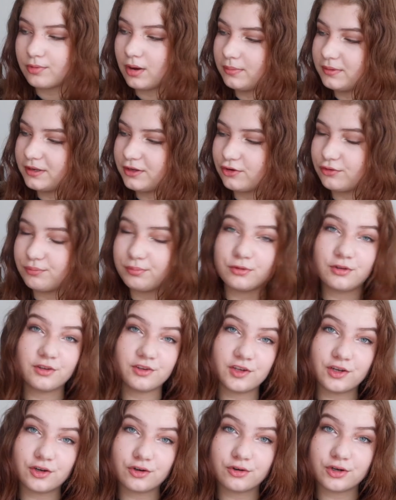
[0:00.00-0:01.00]
Probably could have put
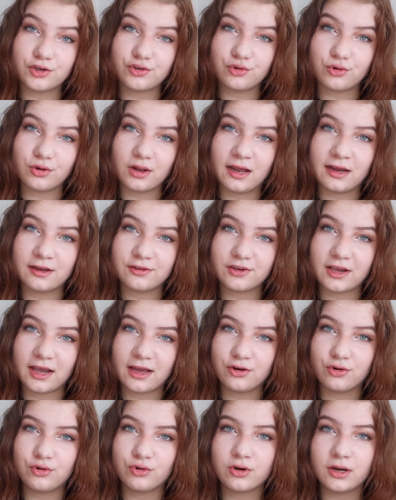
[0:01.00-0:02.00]
this in the crystal glass
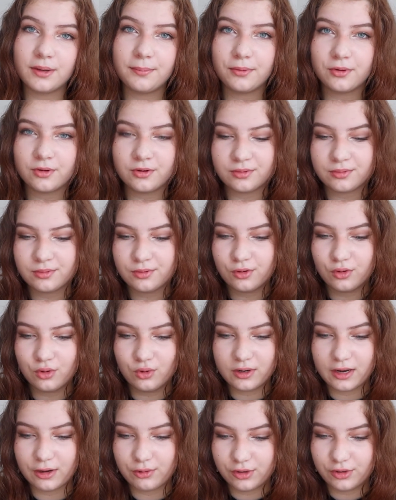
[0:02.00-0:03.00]
category, but
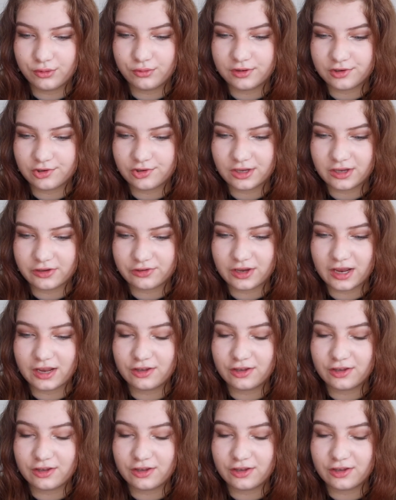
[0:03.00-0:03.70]
look how cute this is.